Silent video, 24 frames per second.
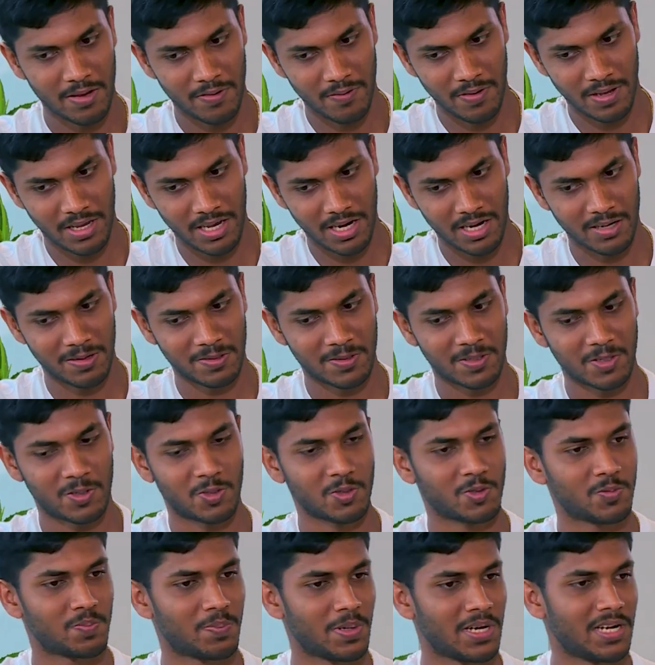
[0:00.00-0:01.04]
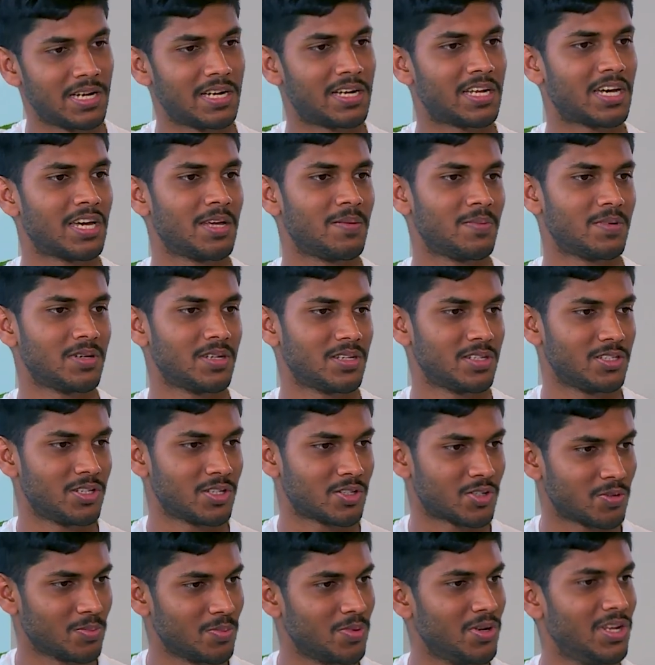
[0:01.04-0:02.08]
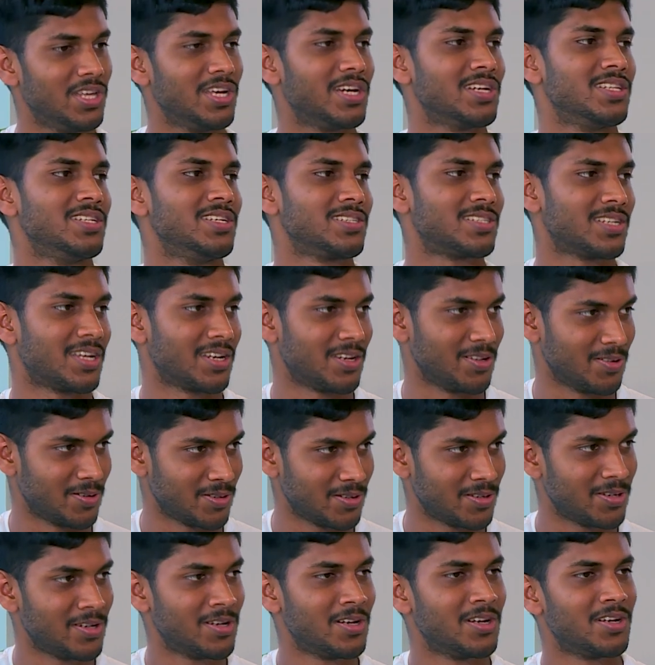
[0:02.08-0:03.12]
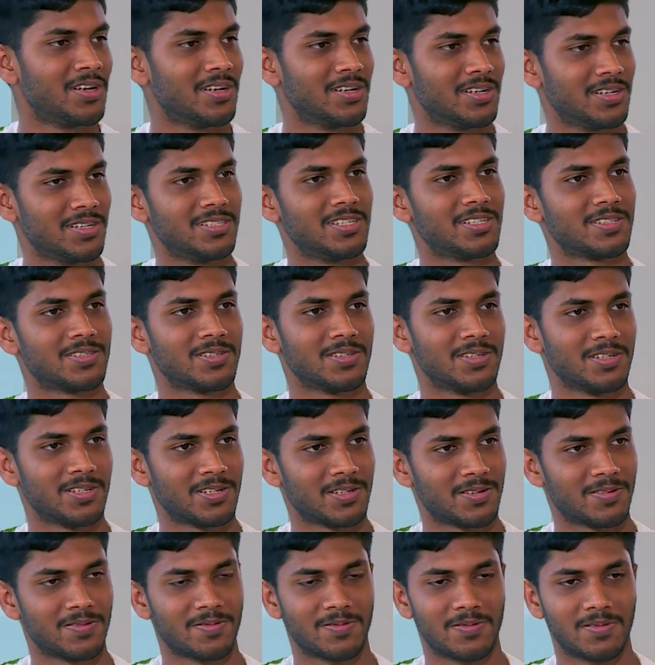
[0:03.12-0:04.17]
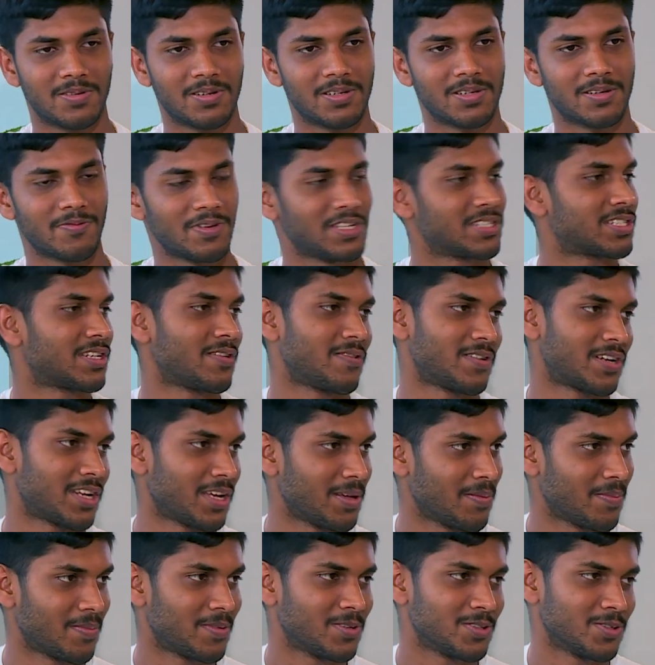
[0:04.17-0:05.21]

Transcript: we can use it to spend time just to bully others and, waste our time.